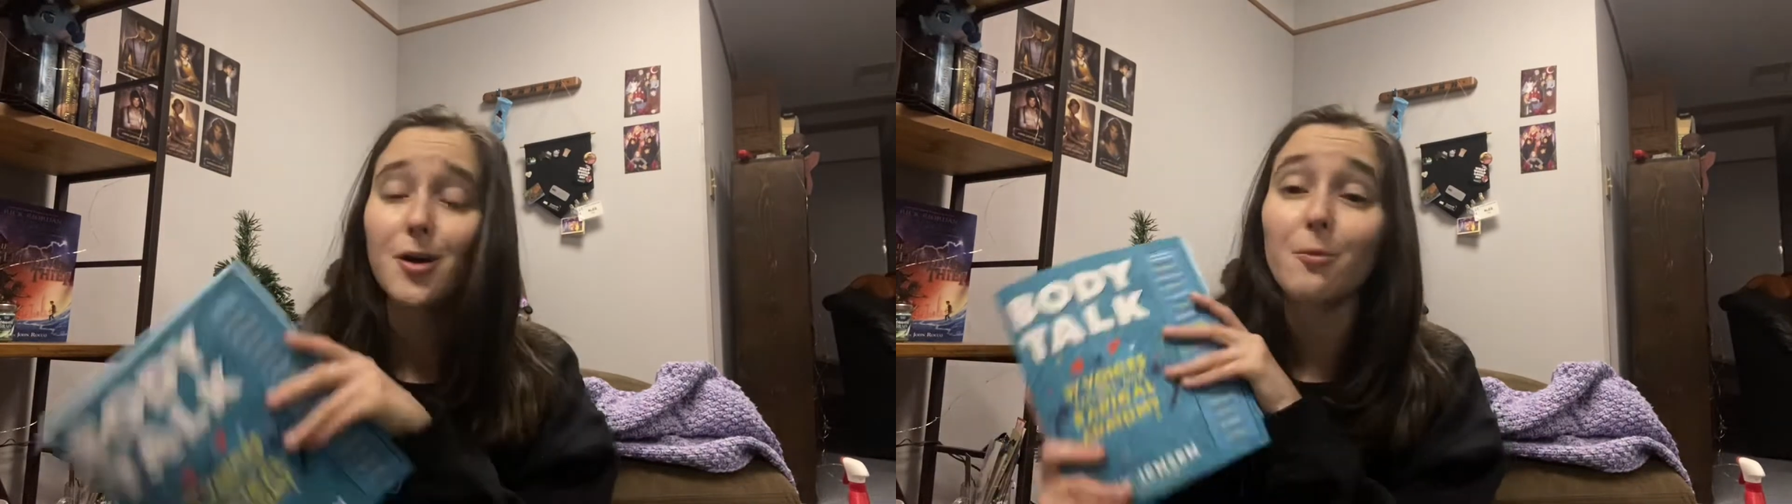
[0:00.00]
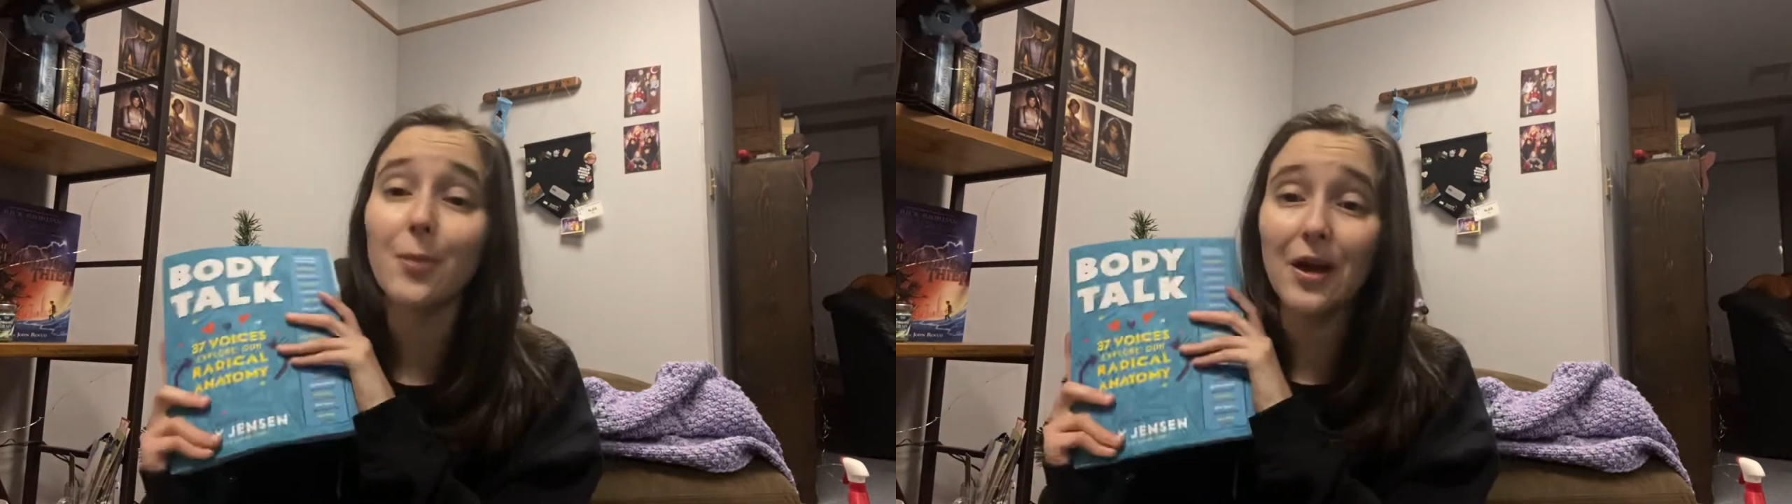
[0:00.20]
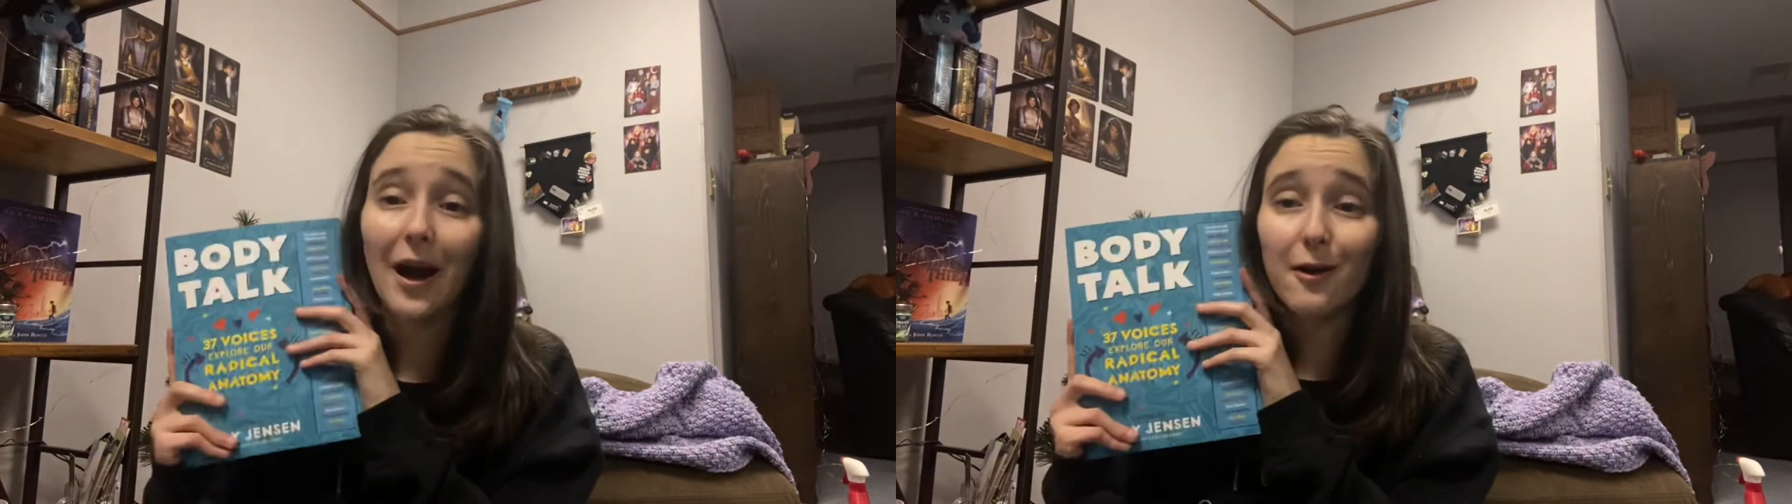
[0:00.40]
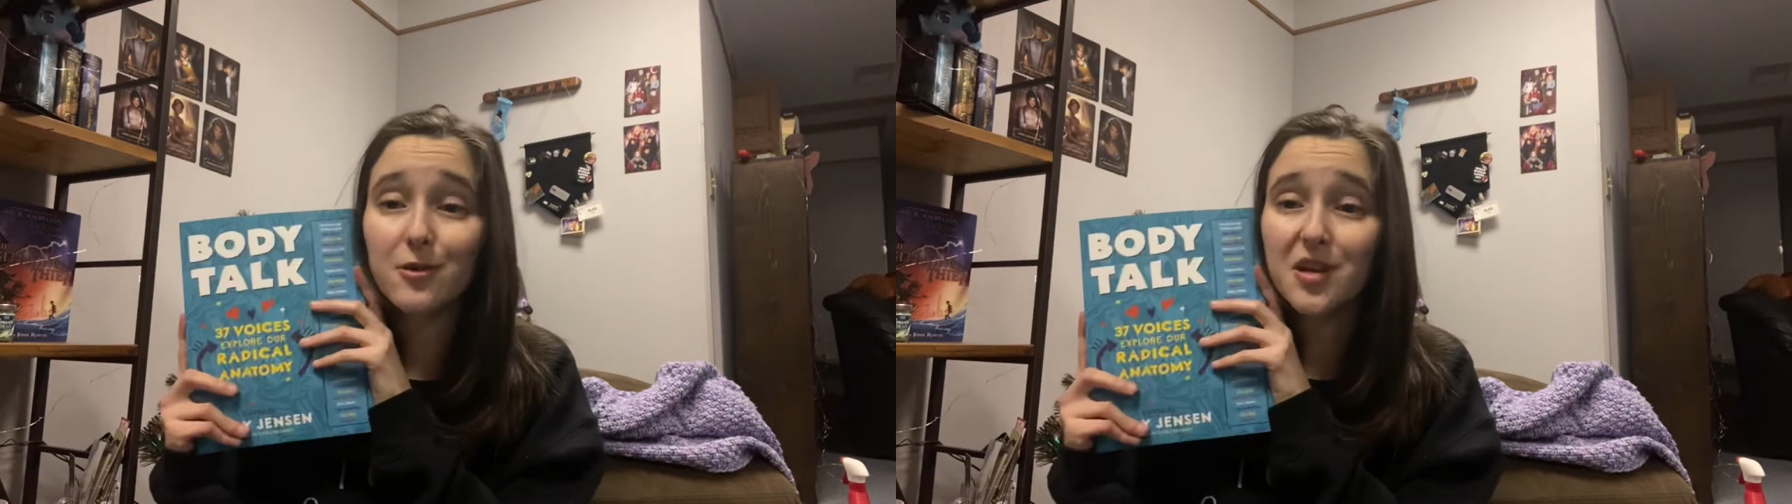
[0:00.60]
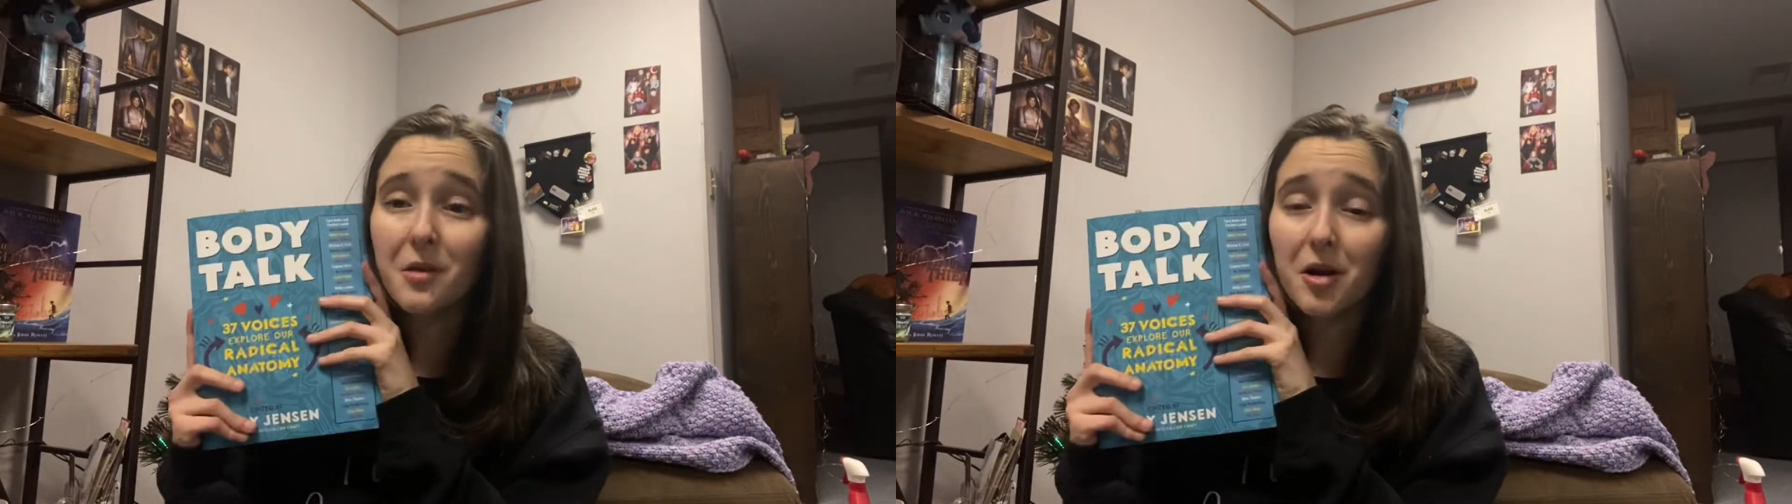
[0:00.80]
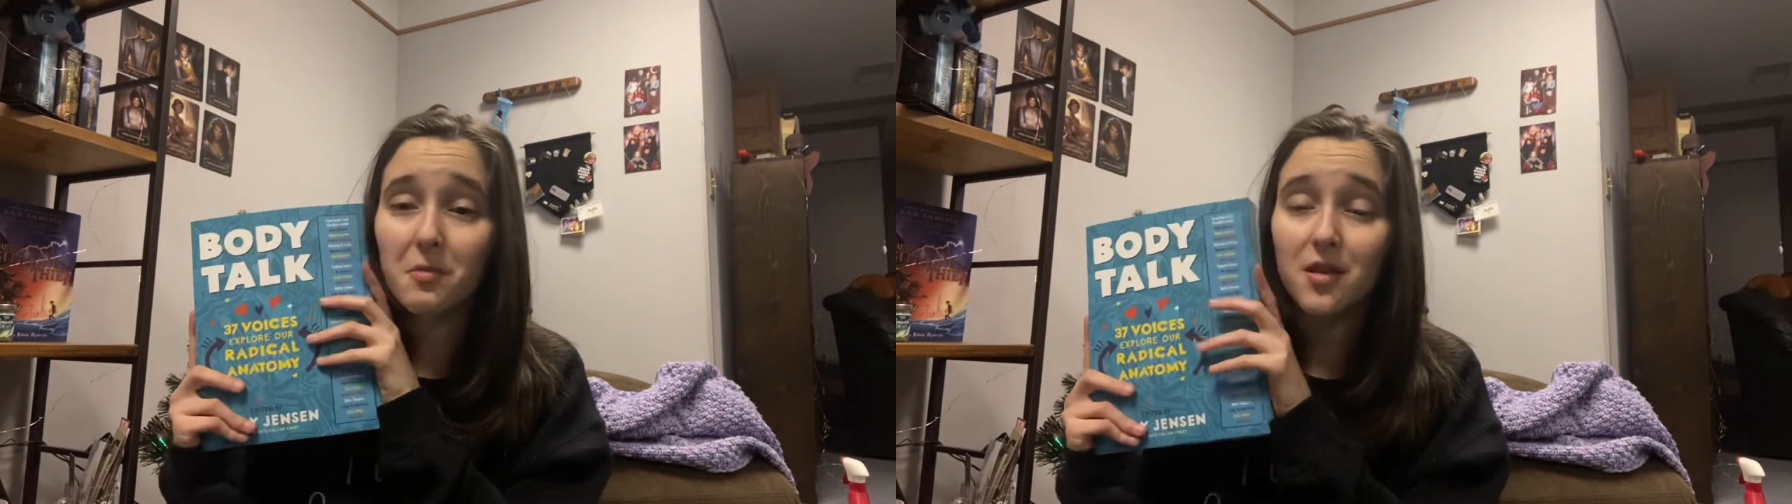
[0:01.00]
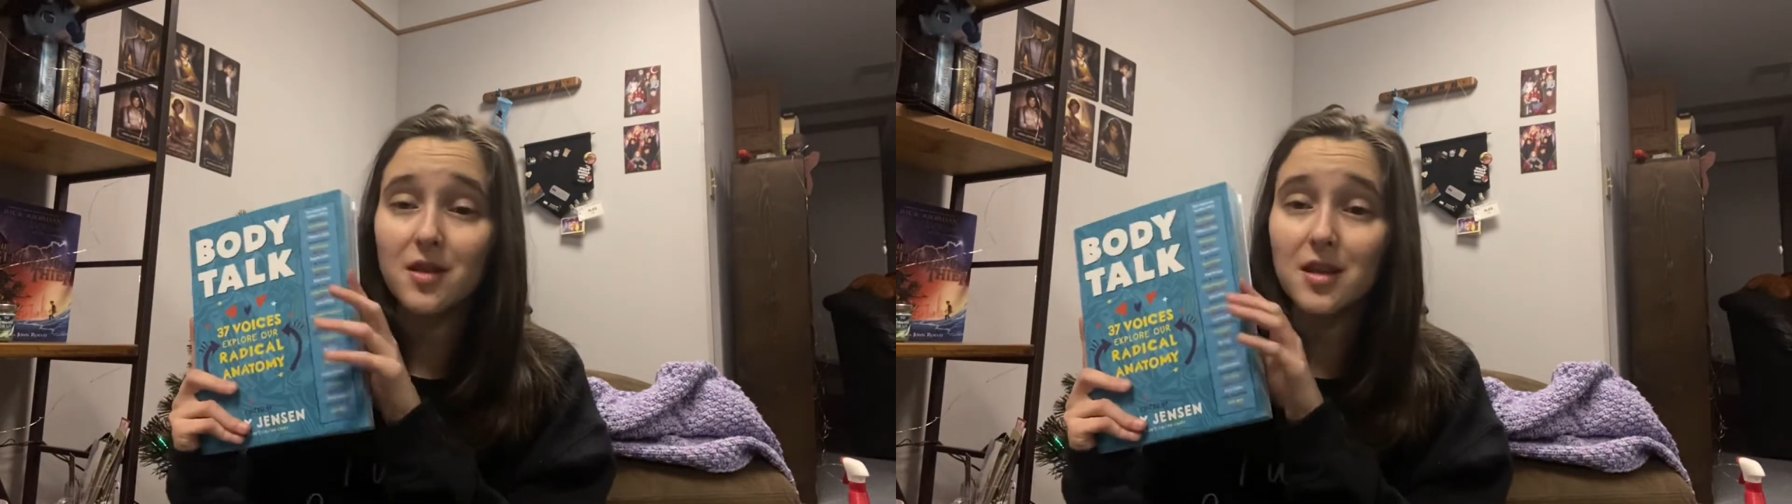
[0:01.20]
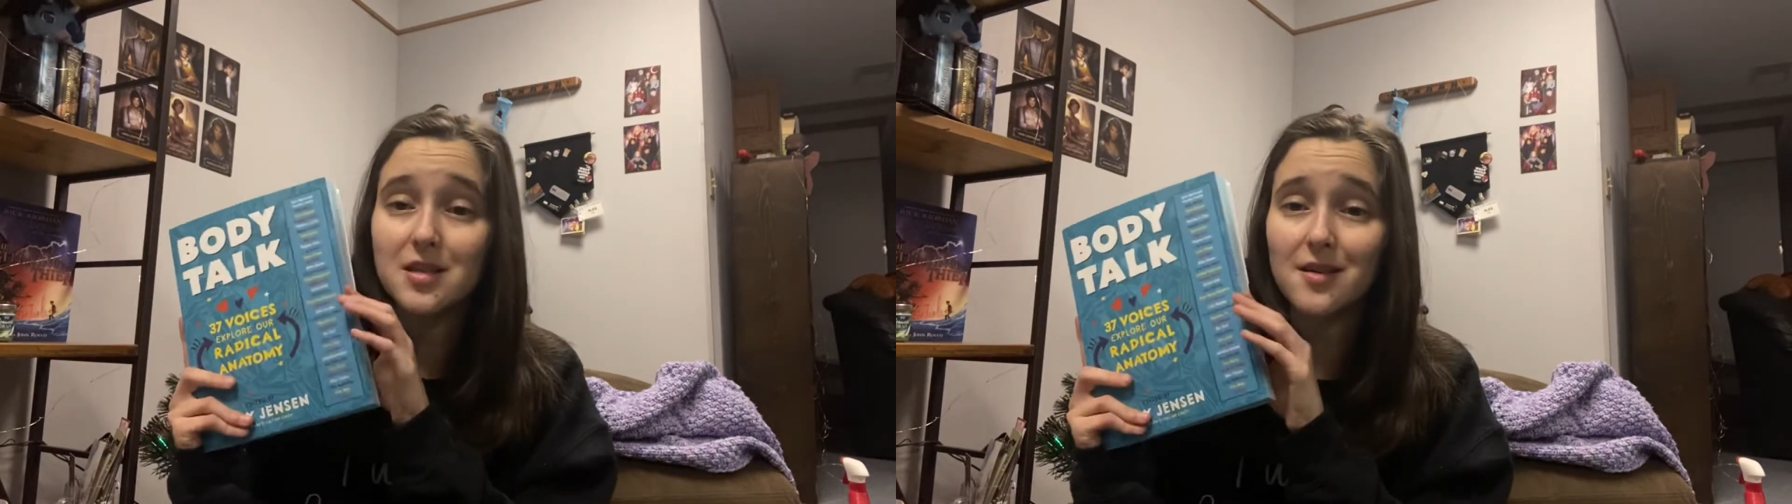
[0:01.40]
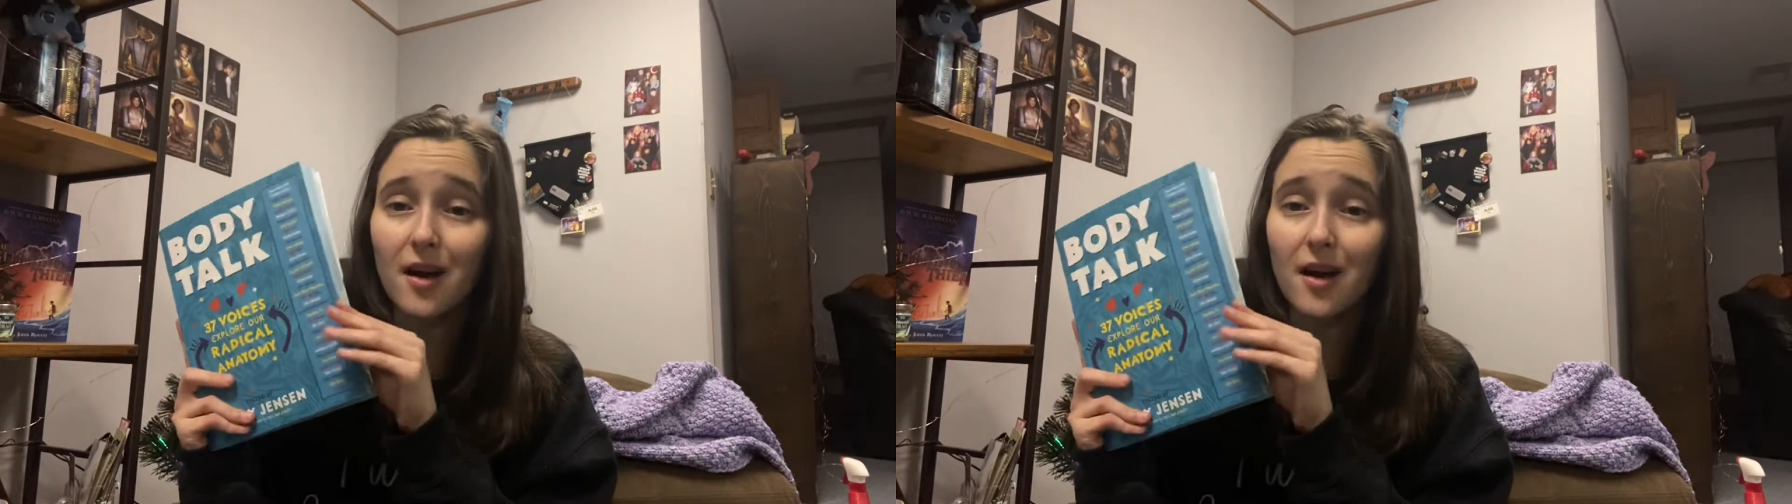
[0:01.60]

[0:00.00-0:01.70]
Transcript: But yeah, I really recommend this